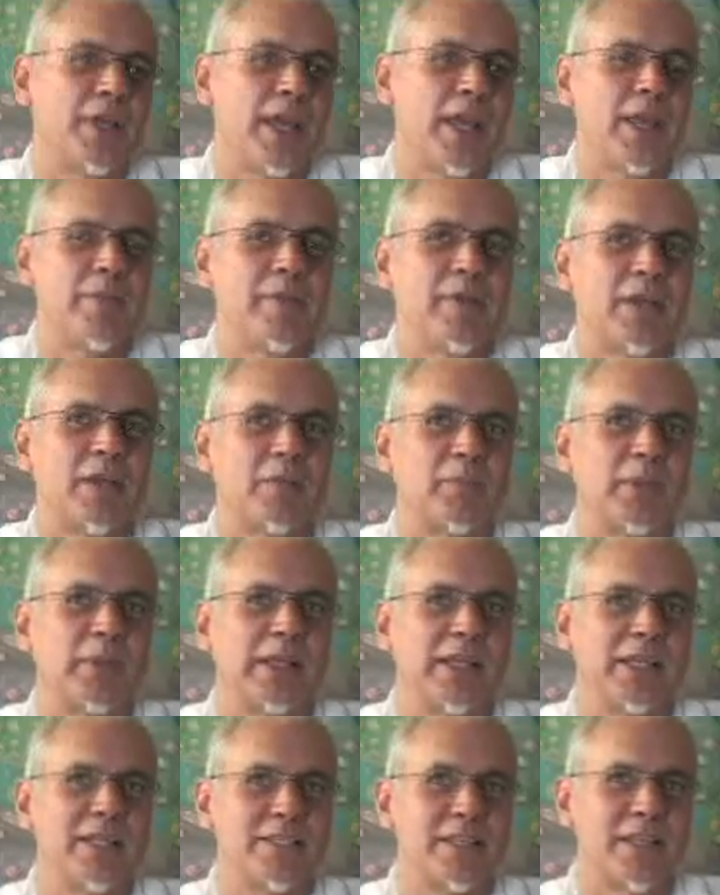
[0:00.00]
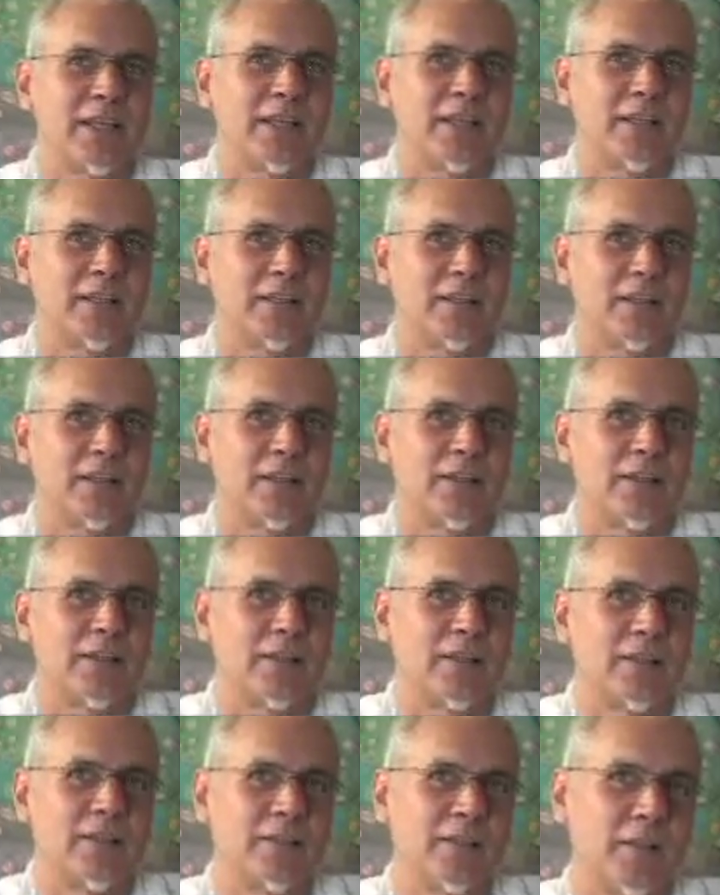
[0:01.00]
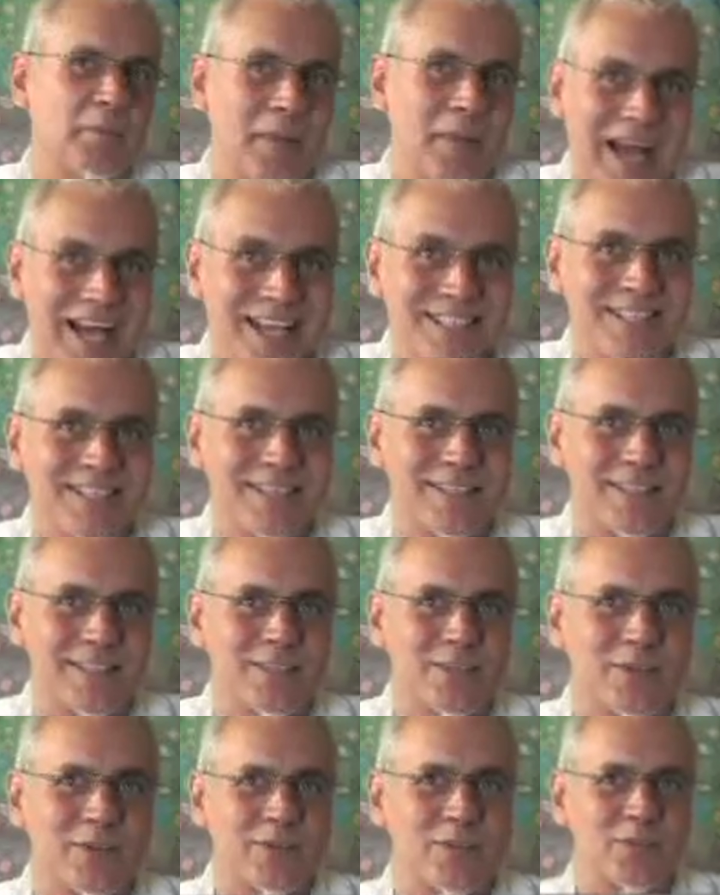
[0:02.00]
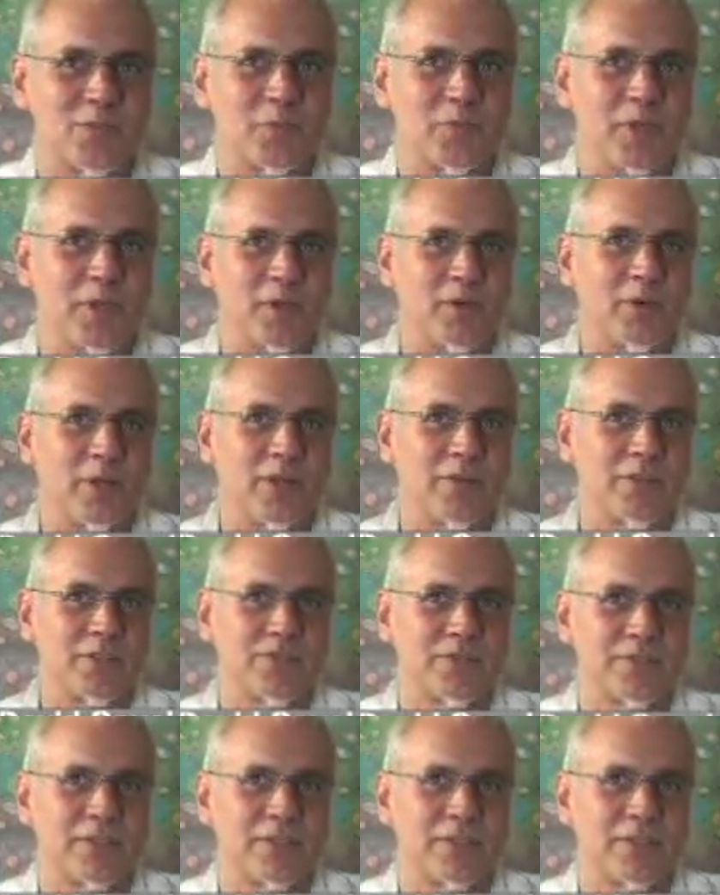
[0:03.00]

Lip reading: aiming at pleasing the masses, so to speak, whether it's for